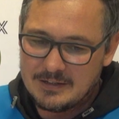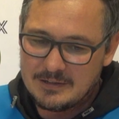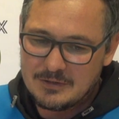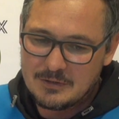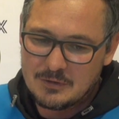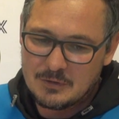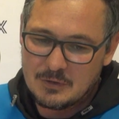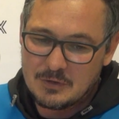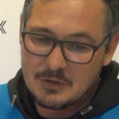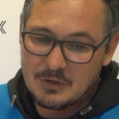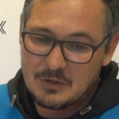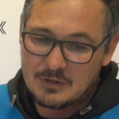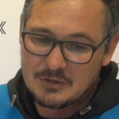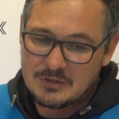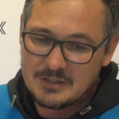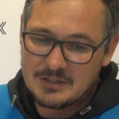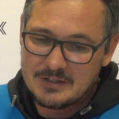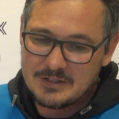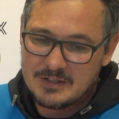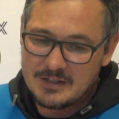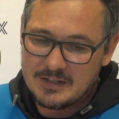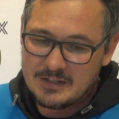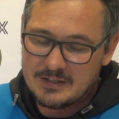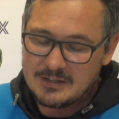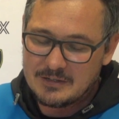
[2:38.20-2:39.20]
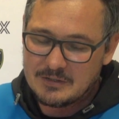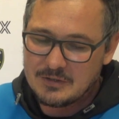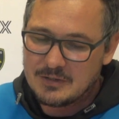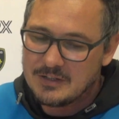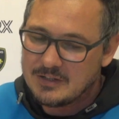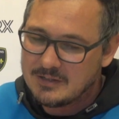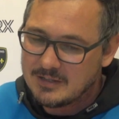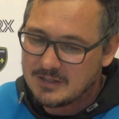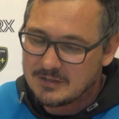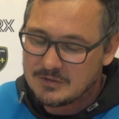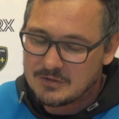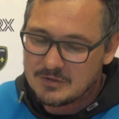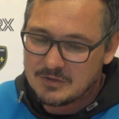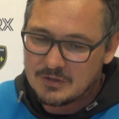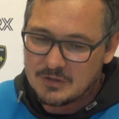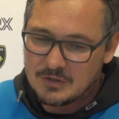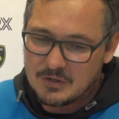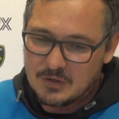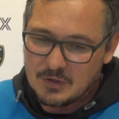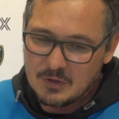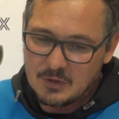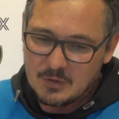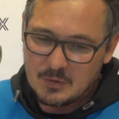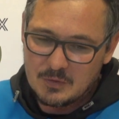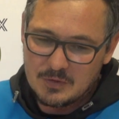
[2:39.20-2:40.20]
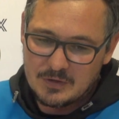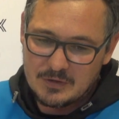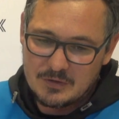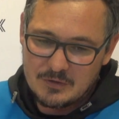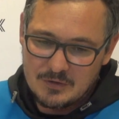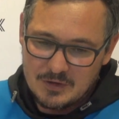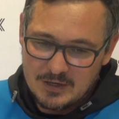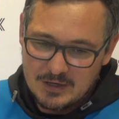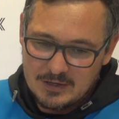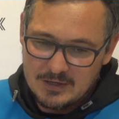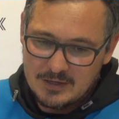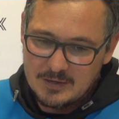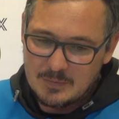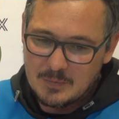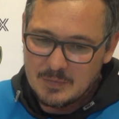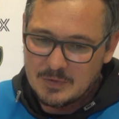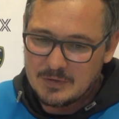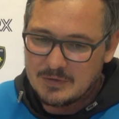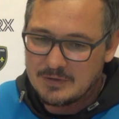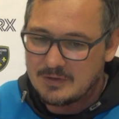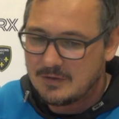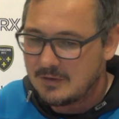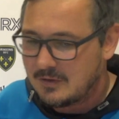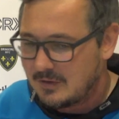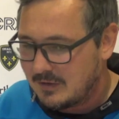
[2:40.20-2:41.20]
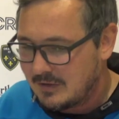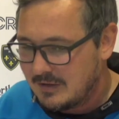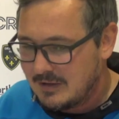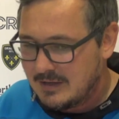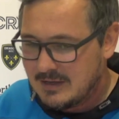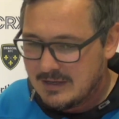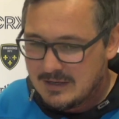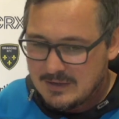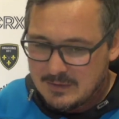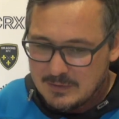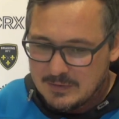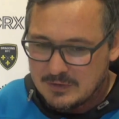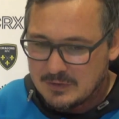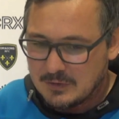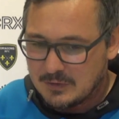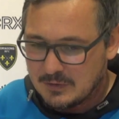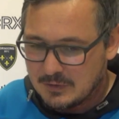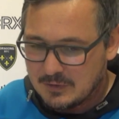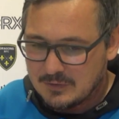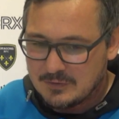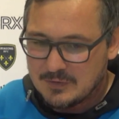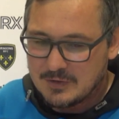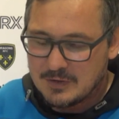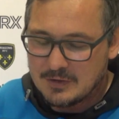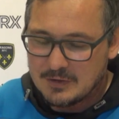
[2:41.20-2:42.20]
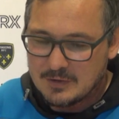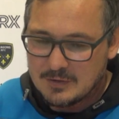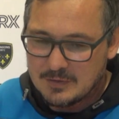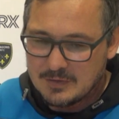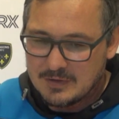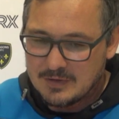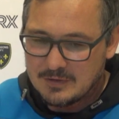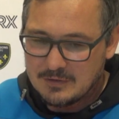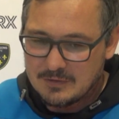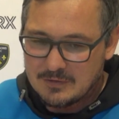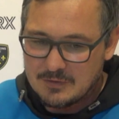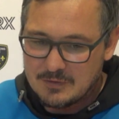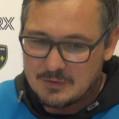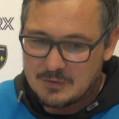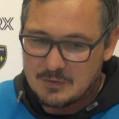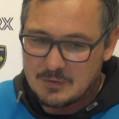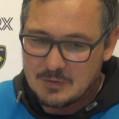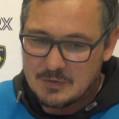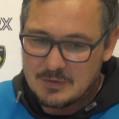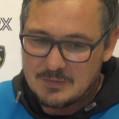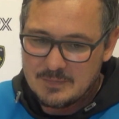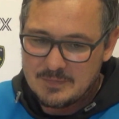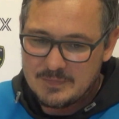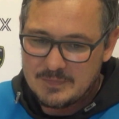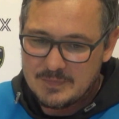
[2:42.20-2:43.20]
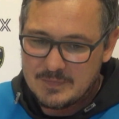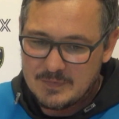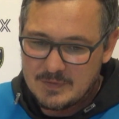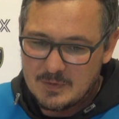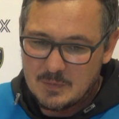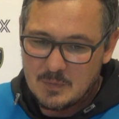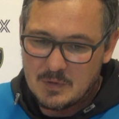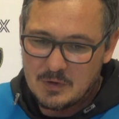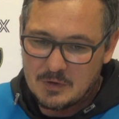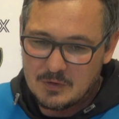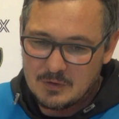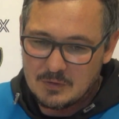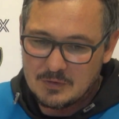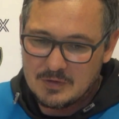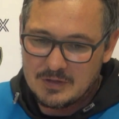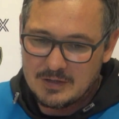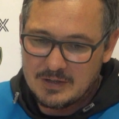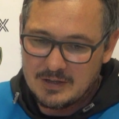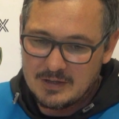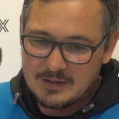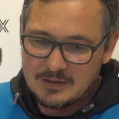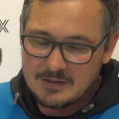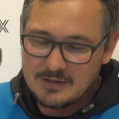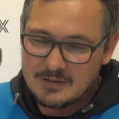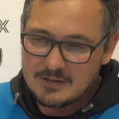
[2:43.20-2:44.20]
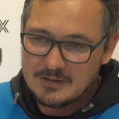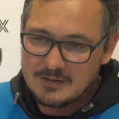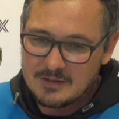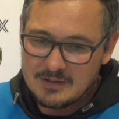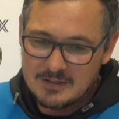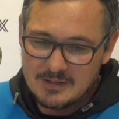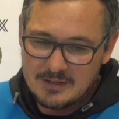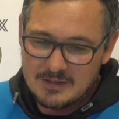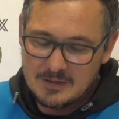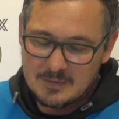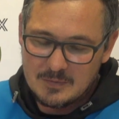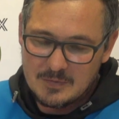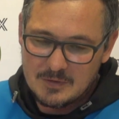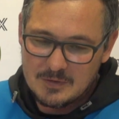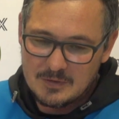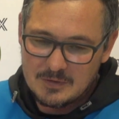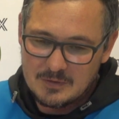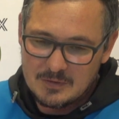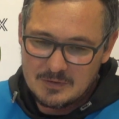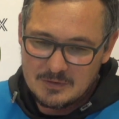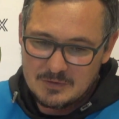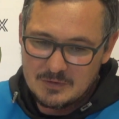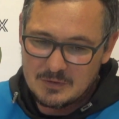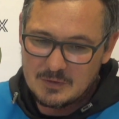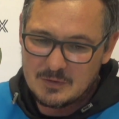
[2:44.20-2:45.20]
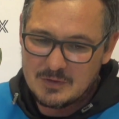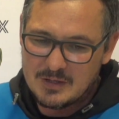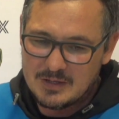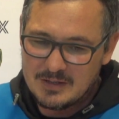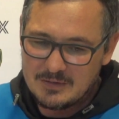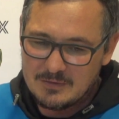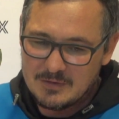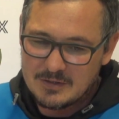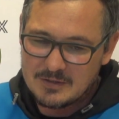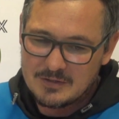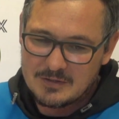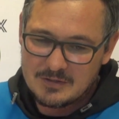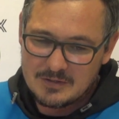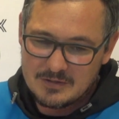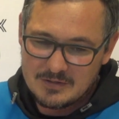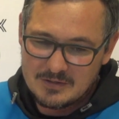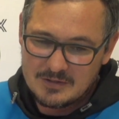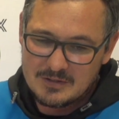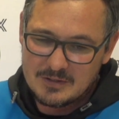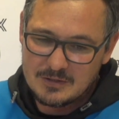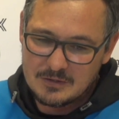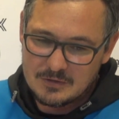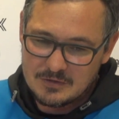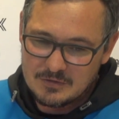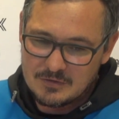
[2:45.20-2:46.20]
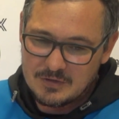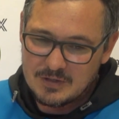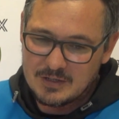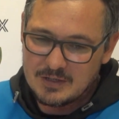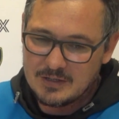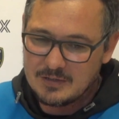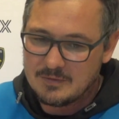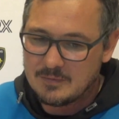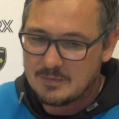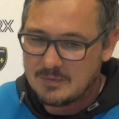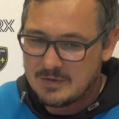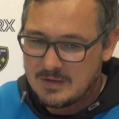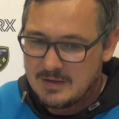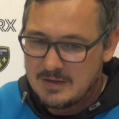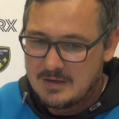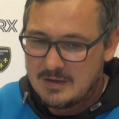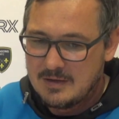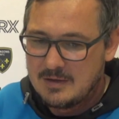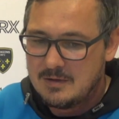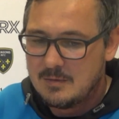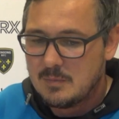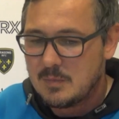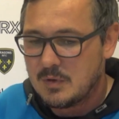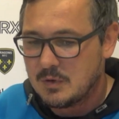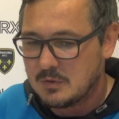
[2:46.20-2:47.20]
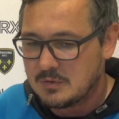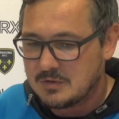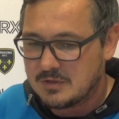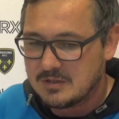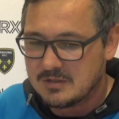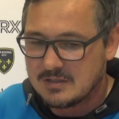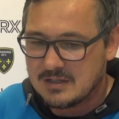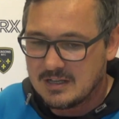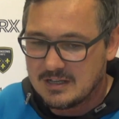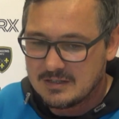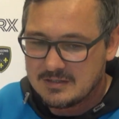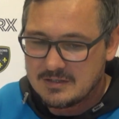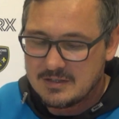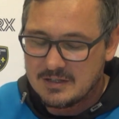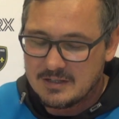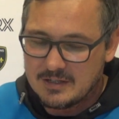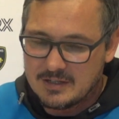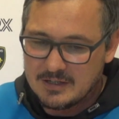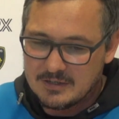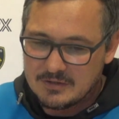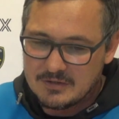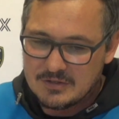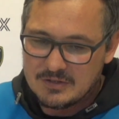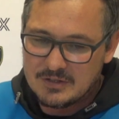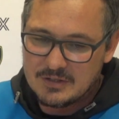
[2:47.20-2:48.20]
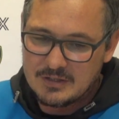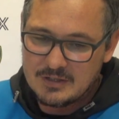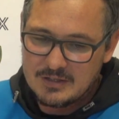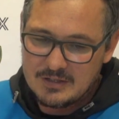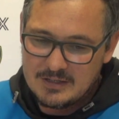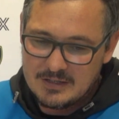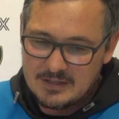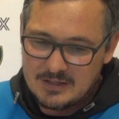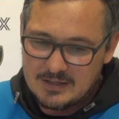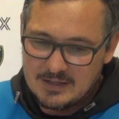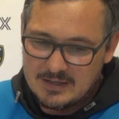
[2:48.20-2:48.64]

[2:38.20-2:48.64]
Sean Longsdale, Niggly. So they're touch and go, they're training, but they're not. We don't know if they're going to get through tomorrow to get into the team. You know, Joe Davis still struggling post his last concussion.